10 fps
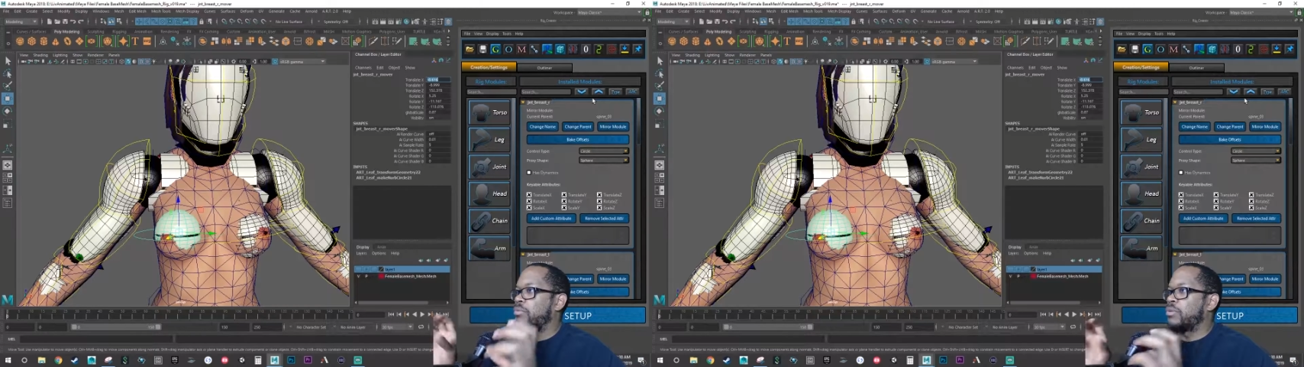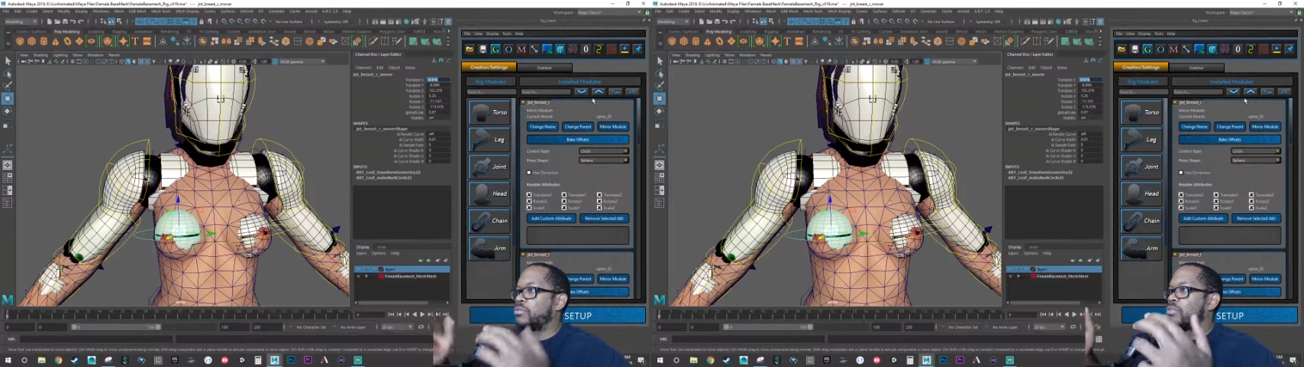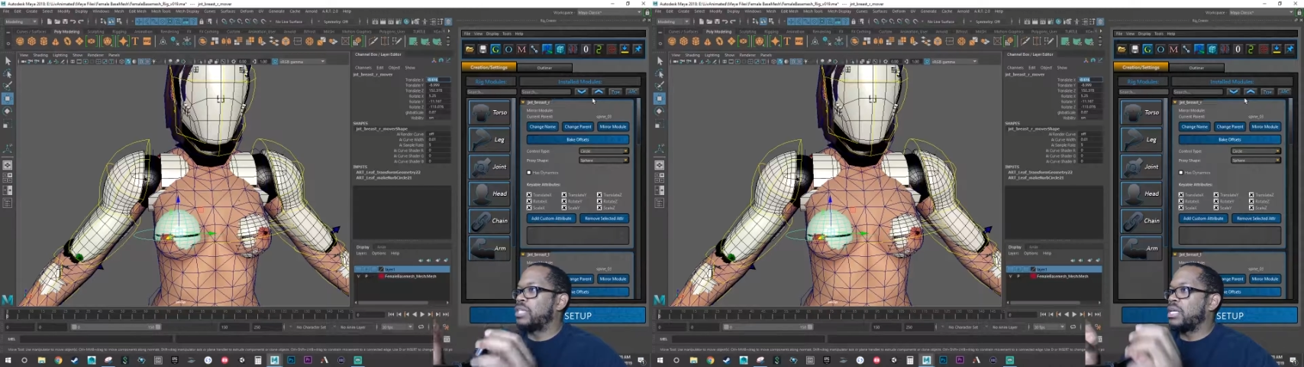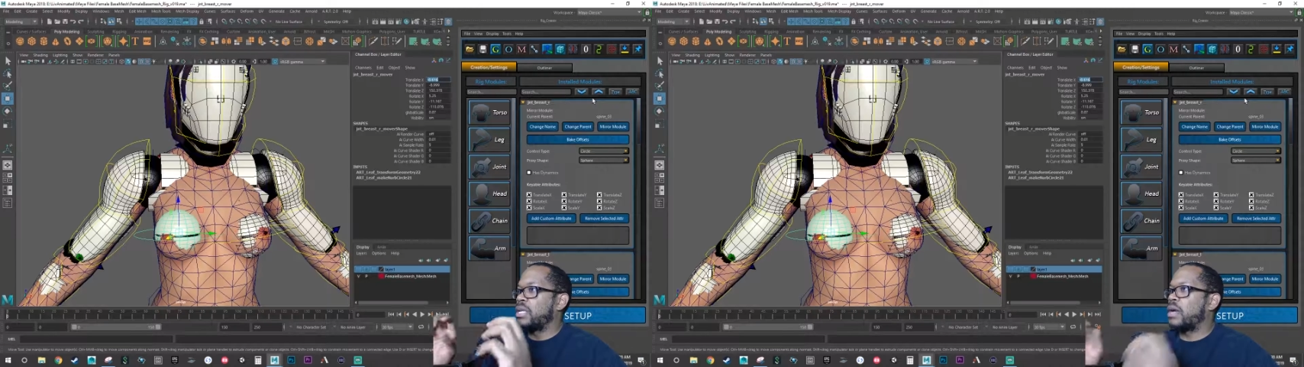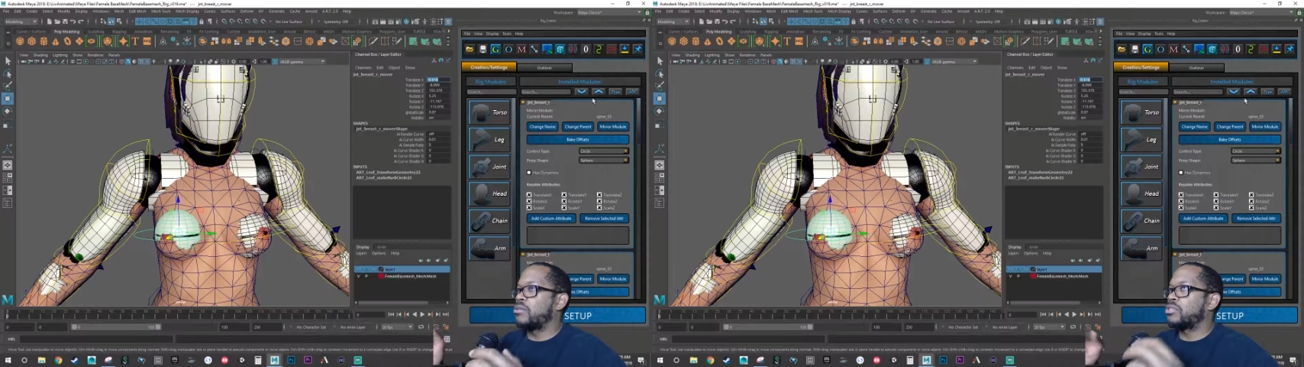We can rotate it
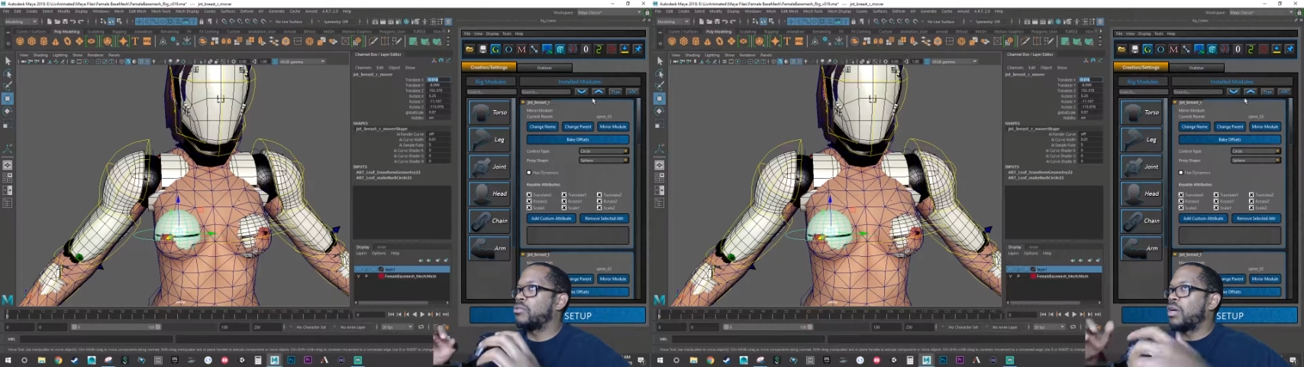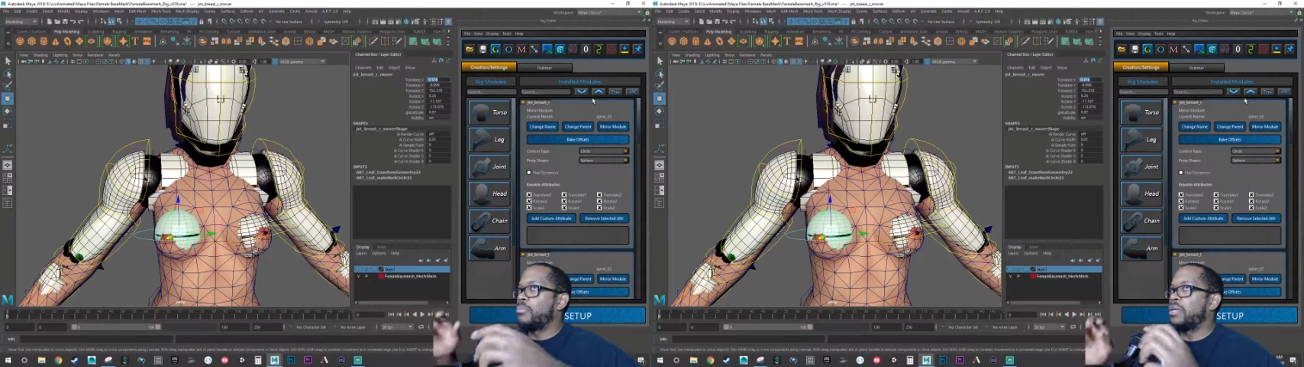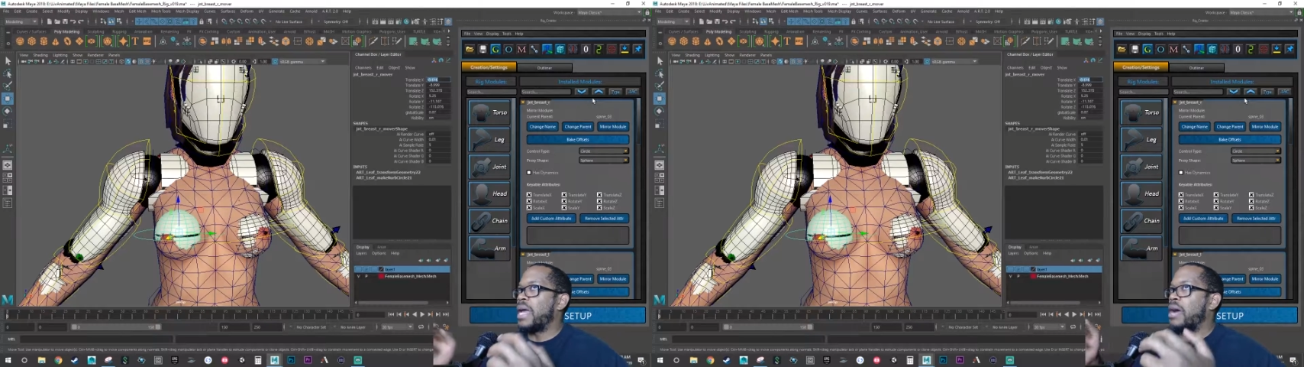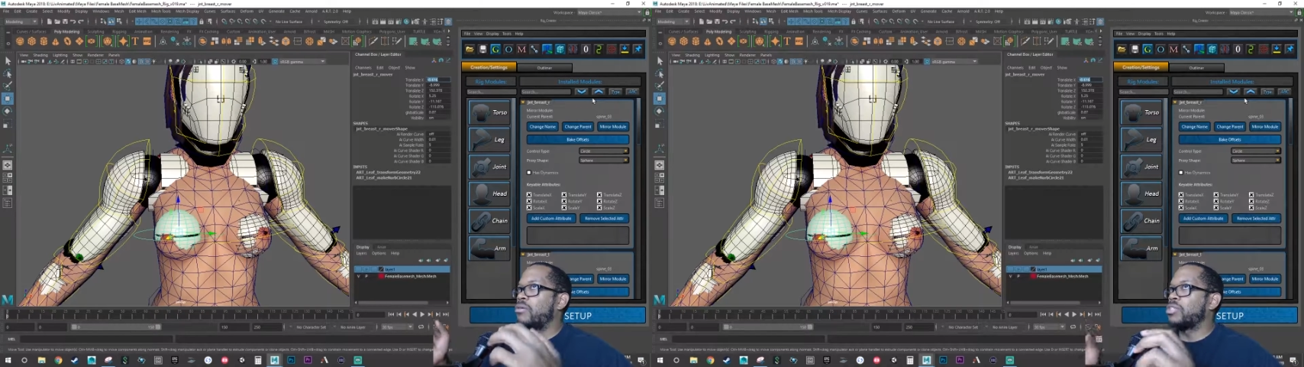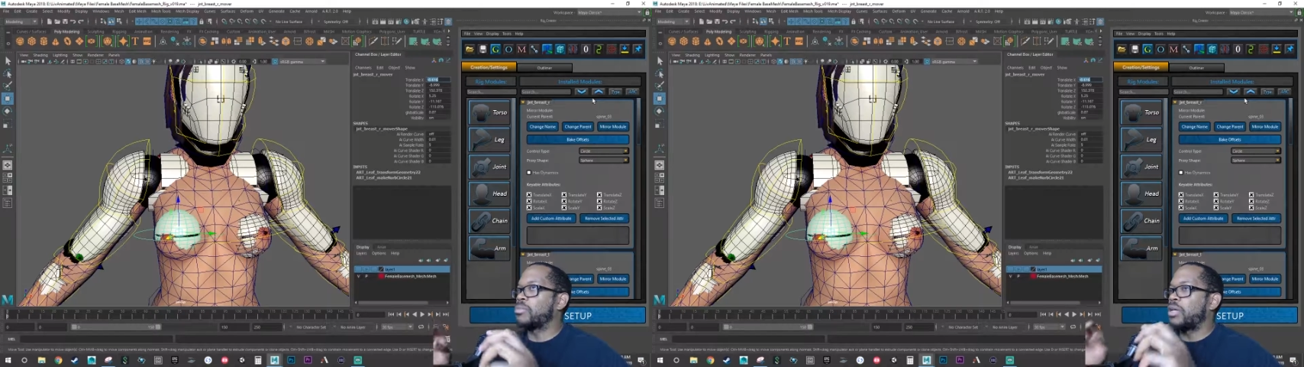out. So up and
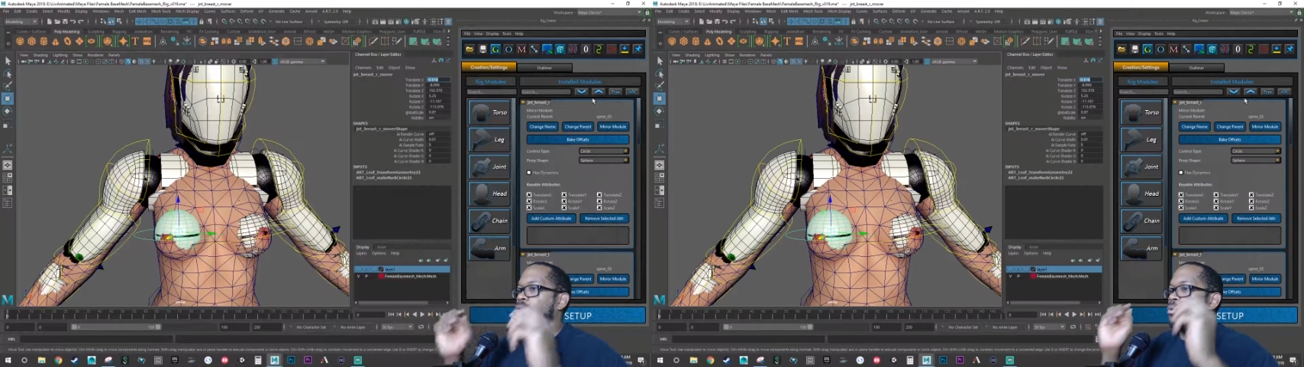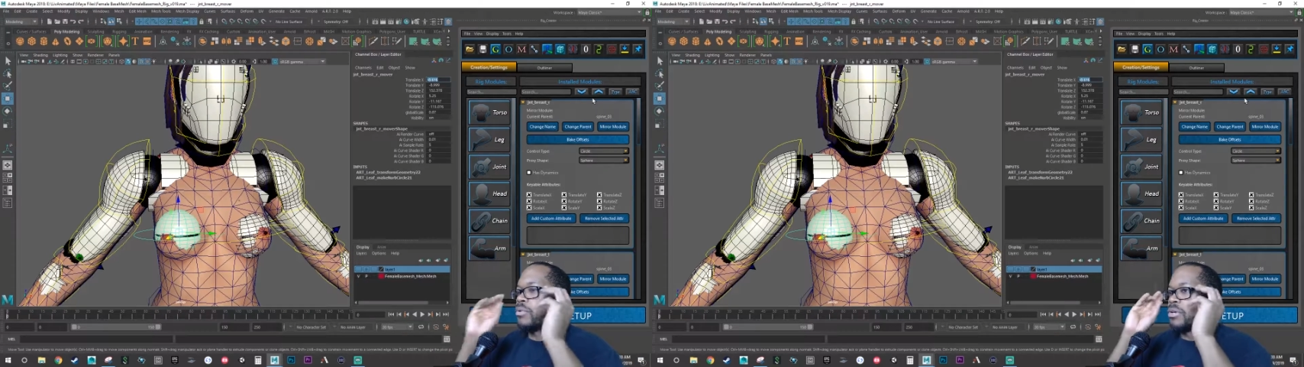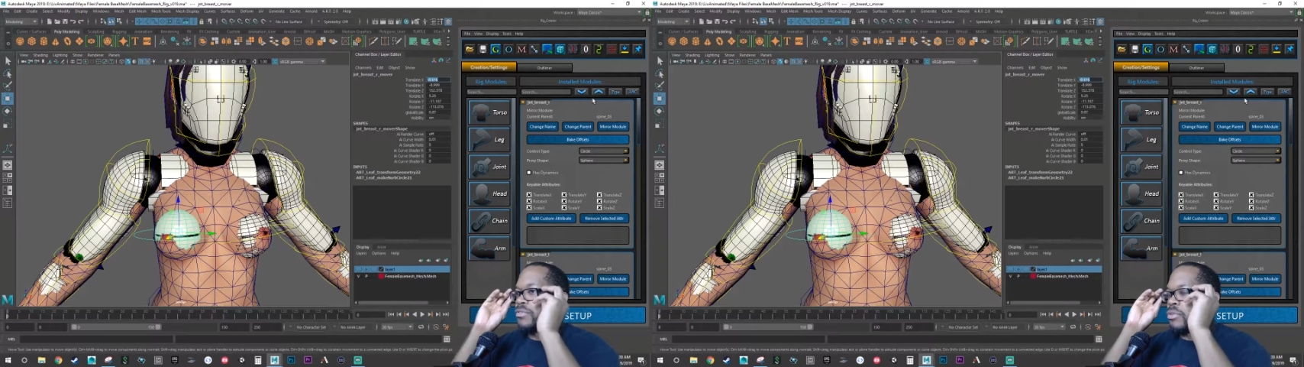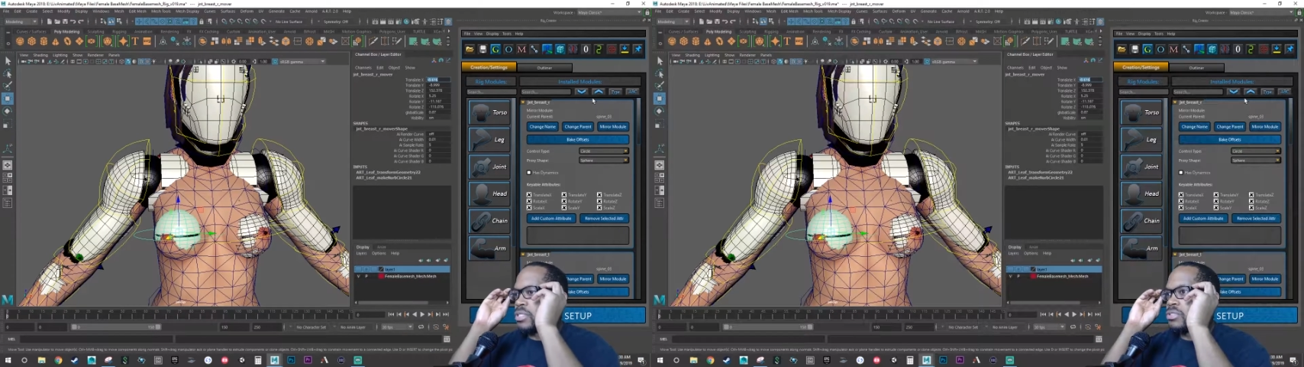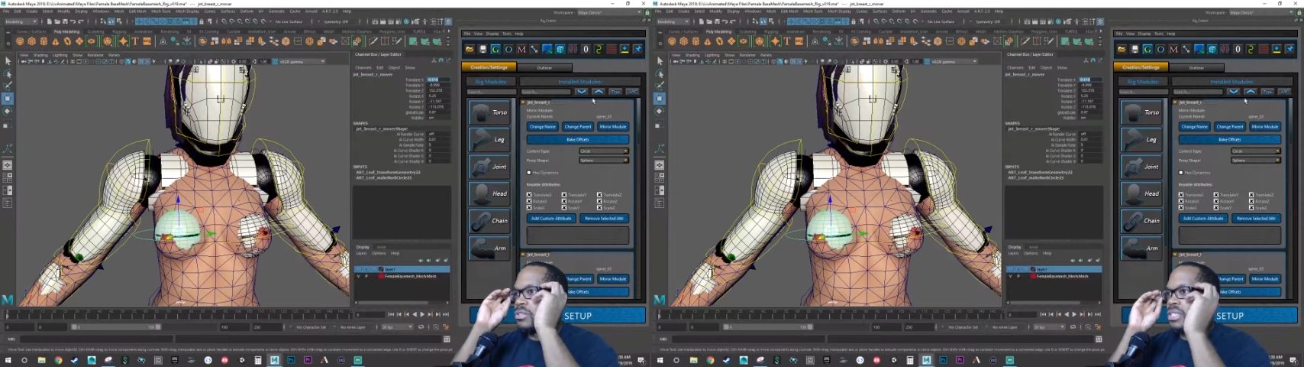out is probably what we want to
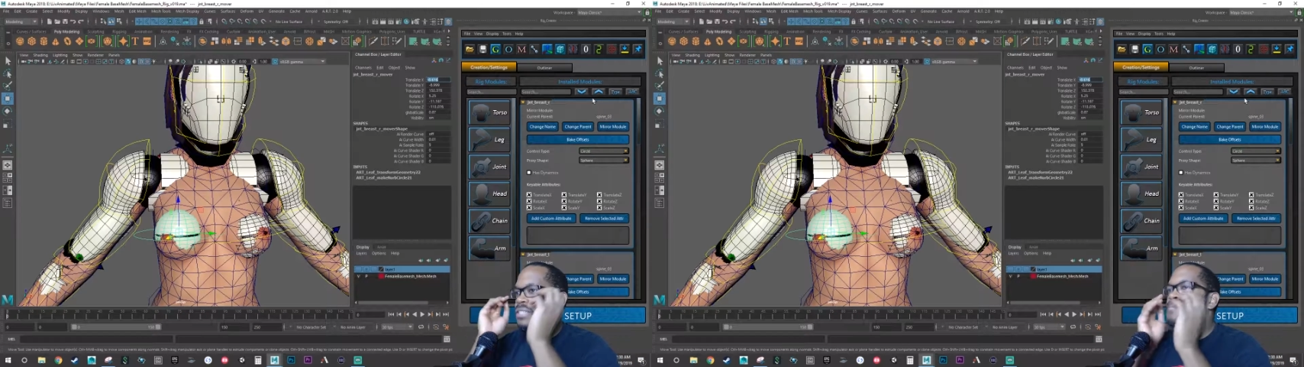focus on.